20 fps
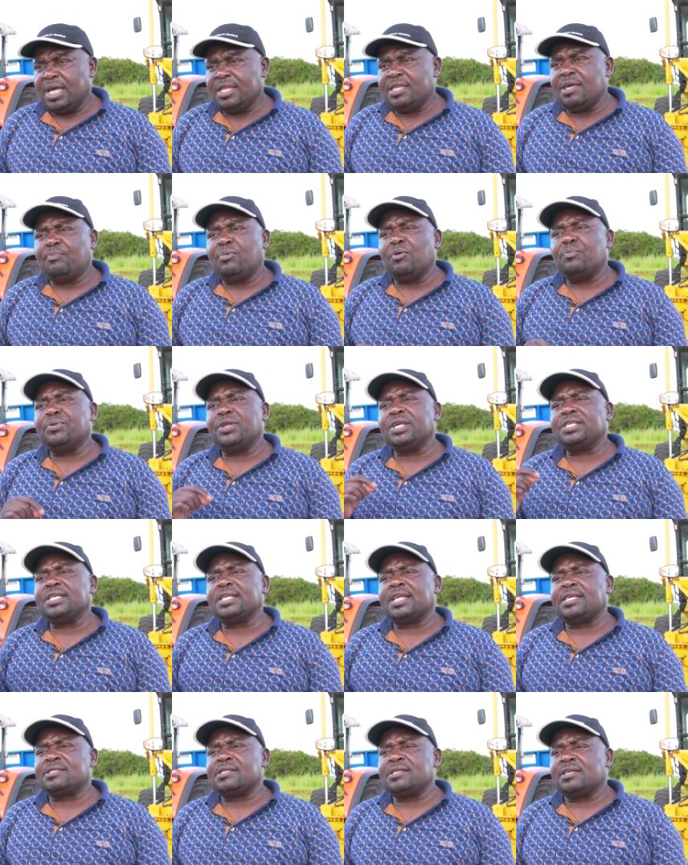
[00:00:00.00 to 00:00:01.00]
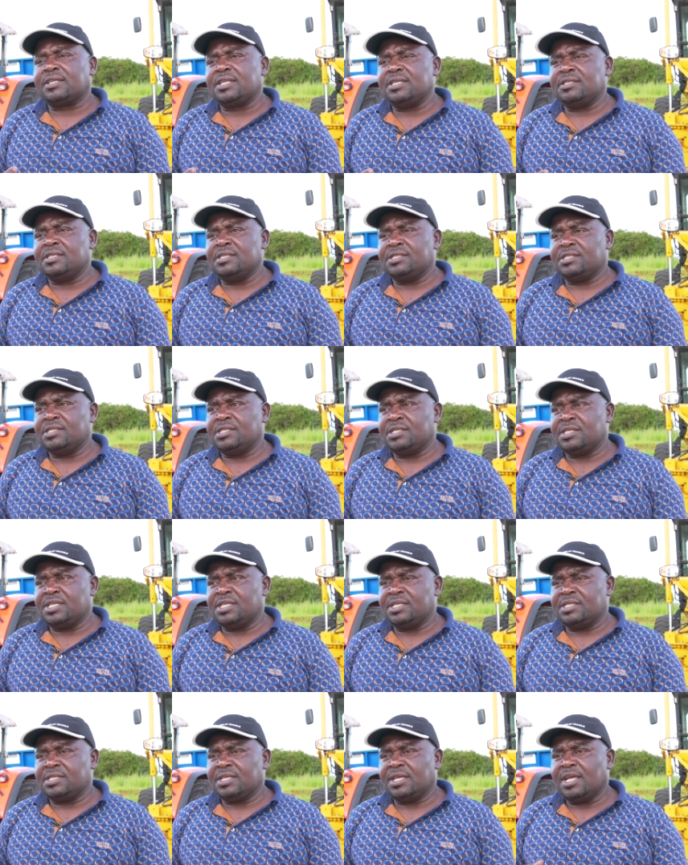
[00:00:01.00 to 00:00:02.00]
The population has increased in
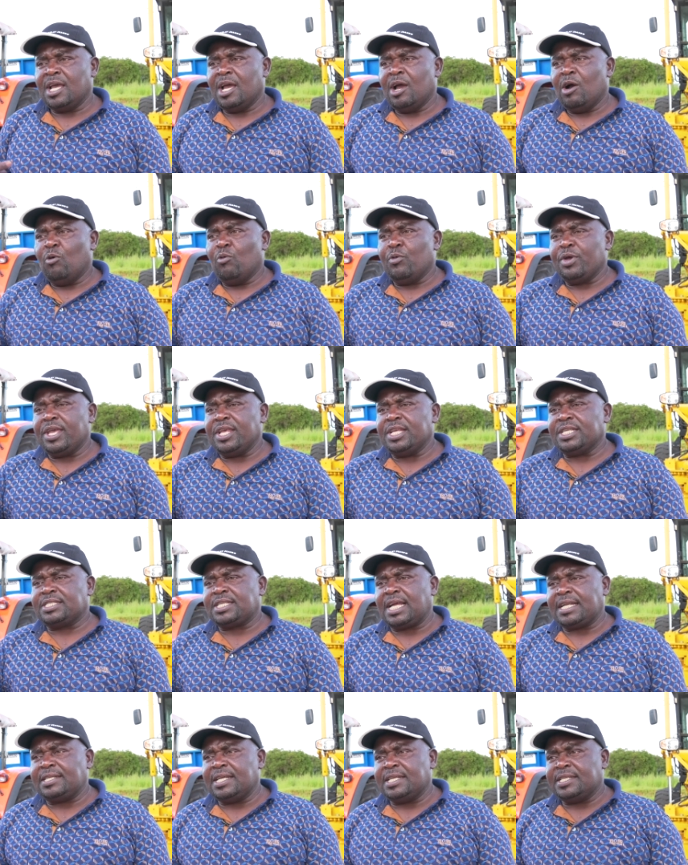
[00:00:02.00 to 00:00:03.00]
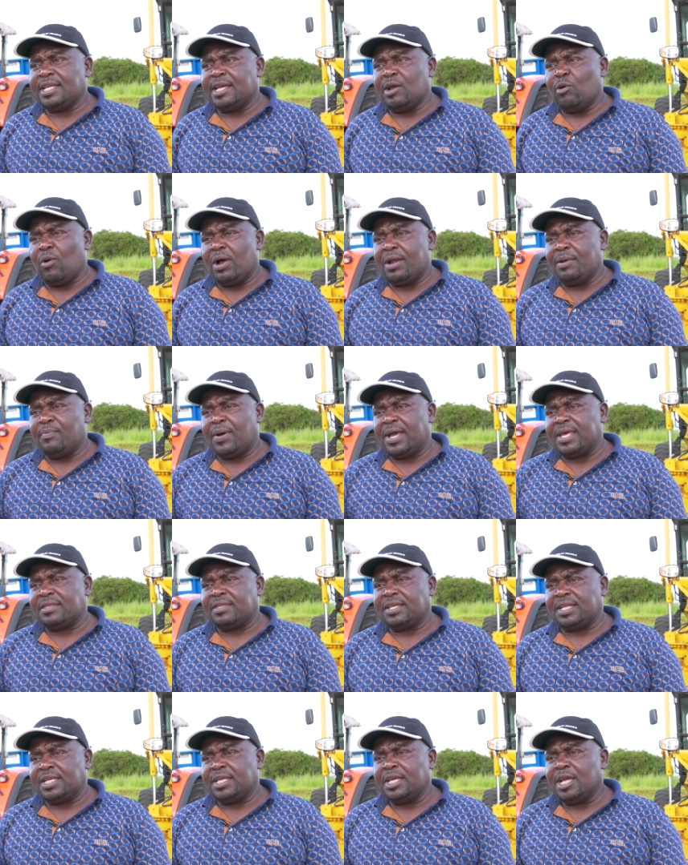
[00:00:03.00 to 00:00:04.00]
Chizingizi. We started a 1 by
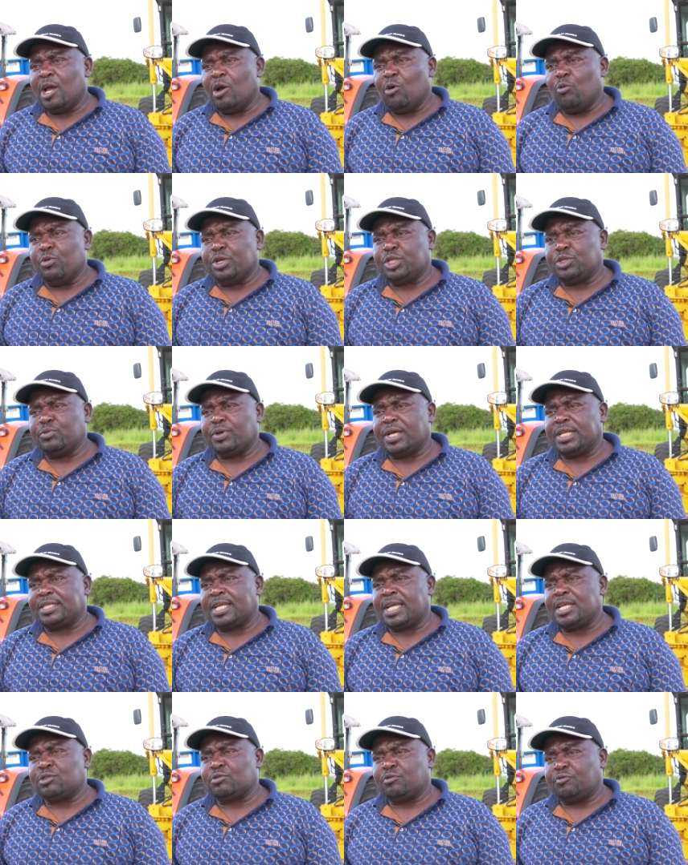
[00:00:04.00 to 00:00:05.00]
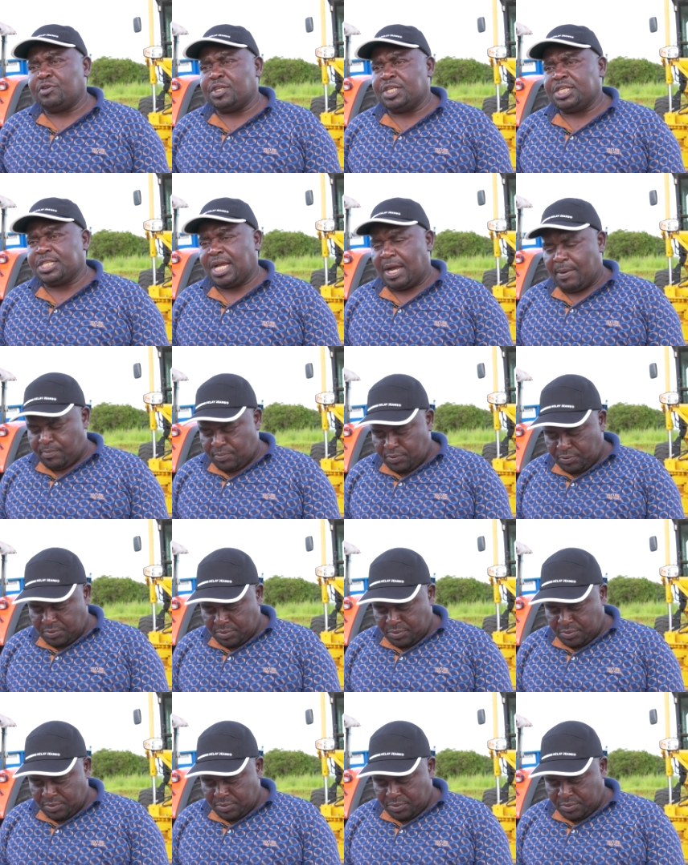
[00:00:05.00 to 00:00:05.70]
3, which we are trying to finish up.